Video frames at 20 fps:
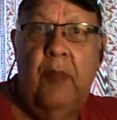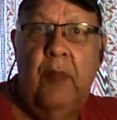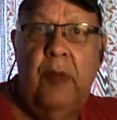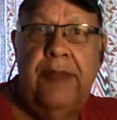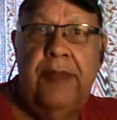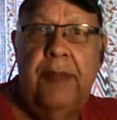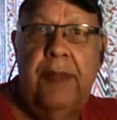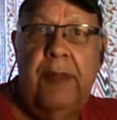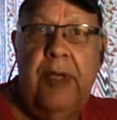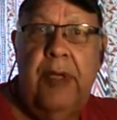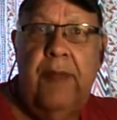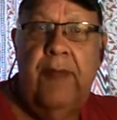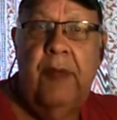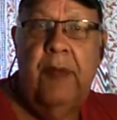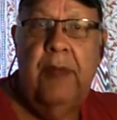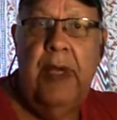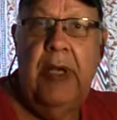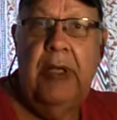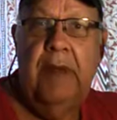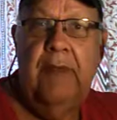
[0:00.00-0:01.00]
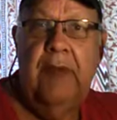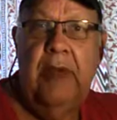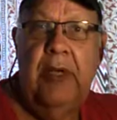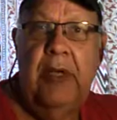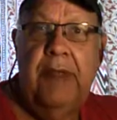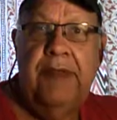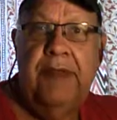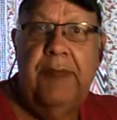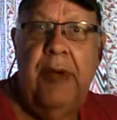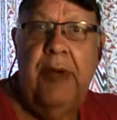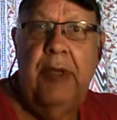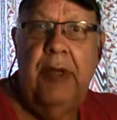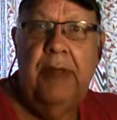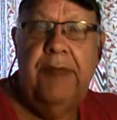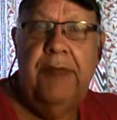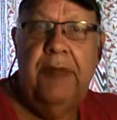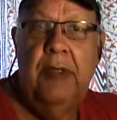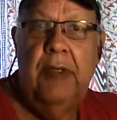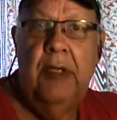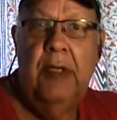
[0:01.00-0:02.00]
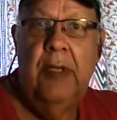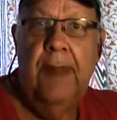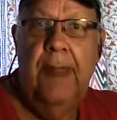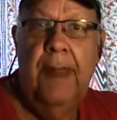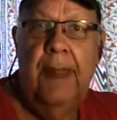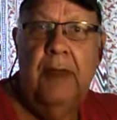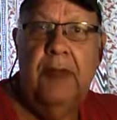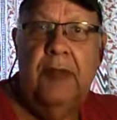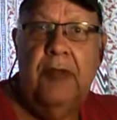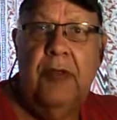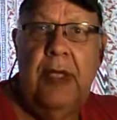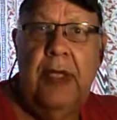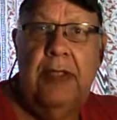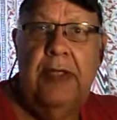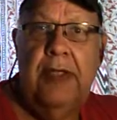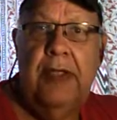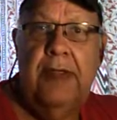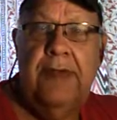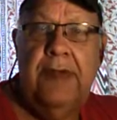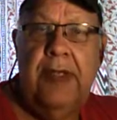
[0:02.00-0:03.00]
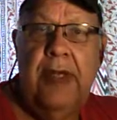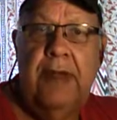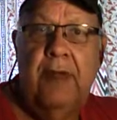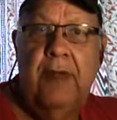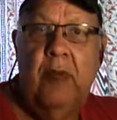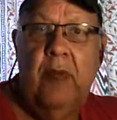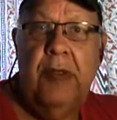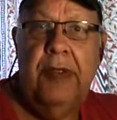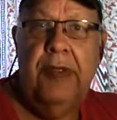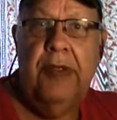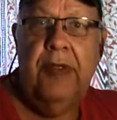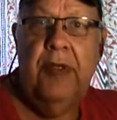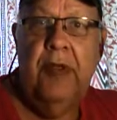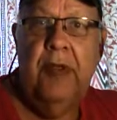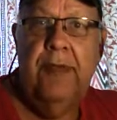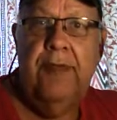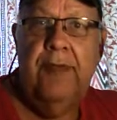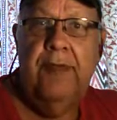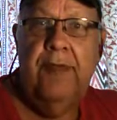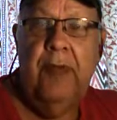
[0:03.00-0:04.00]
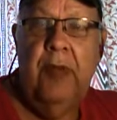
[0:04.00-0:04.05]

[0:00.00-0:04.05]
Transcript: was a bit of a minefield experience trying to discover what to do.